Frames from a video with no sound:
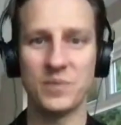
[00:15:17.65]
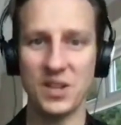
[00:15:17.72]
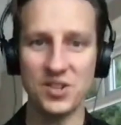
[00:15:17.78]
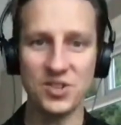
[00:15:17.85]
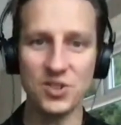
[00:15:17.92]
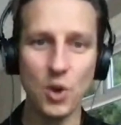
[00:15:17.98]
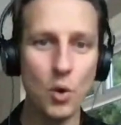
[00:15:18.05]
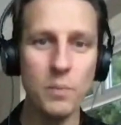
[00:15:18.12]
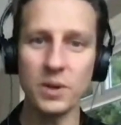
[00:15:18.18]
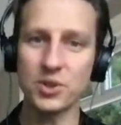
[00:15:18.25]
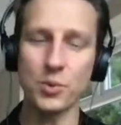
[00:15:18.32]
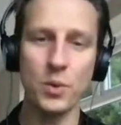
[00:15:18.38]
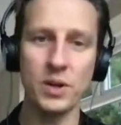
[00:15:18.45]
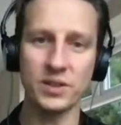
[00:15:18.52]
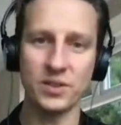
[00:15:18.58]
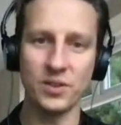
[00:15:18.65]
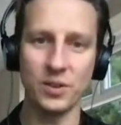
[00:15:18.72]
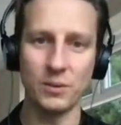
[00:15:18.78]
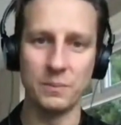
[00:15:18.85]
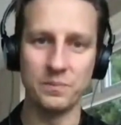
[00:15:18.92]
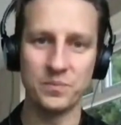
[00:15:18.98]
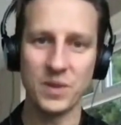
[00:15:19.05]
There's so much work to
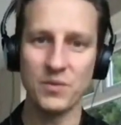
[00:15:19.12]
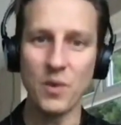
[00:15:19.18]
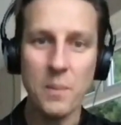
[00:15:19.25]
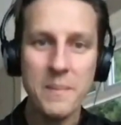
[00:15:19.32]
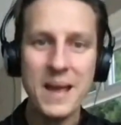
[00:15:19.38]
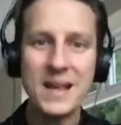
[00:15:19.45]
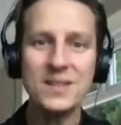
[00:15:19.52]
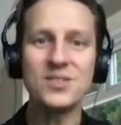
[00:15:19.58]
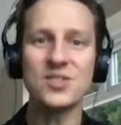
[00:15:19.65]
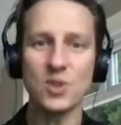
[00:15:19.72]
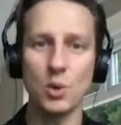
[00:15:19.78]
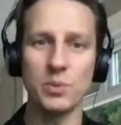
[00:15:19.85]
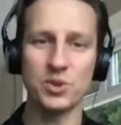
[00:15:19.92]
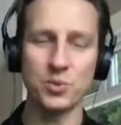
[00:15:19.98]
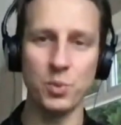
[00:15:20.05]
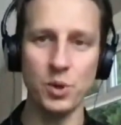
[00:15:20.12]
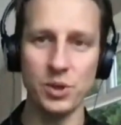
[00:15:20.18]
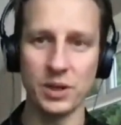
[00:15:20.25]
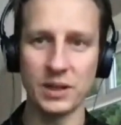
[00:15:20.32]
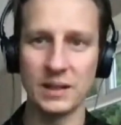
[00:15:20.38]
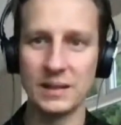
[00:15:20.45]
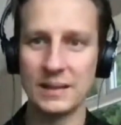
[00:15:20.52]
do. Remains so much
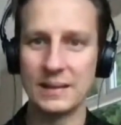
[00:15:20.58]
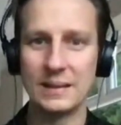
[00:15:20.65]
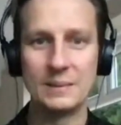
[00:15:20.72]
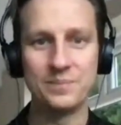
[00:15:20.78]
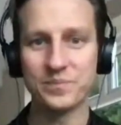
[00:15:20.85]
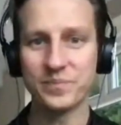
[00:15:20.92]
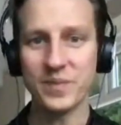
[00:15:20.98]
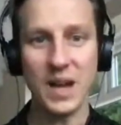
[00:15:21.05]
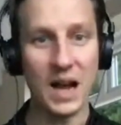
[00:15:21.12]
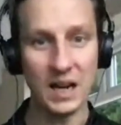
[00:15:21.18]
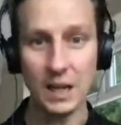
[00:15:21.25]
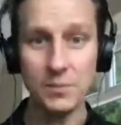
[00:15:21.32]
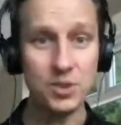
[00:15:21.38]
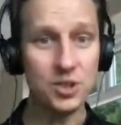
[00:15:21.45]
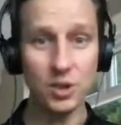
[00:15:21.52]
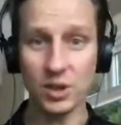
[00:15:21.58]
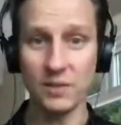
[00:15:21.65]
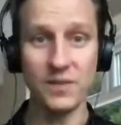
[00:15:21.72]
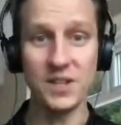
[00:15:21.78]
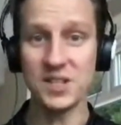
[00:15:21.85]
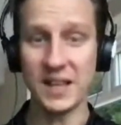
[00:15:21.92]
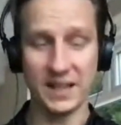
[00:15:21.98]
work. And I'm just not
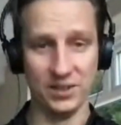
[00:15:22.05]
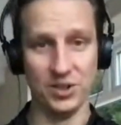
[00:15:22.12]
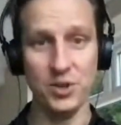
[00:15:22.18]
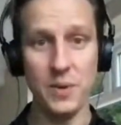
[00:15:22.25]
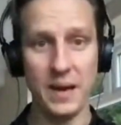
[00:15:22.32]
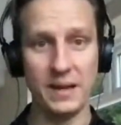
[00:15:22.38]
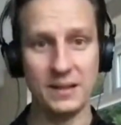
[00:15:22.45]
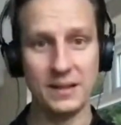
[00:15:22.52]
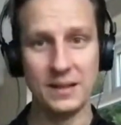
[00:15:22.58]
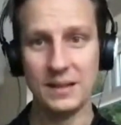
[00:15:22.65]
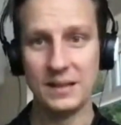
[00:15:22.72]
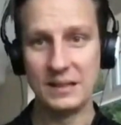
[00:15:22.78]
convinced they can do it.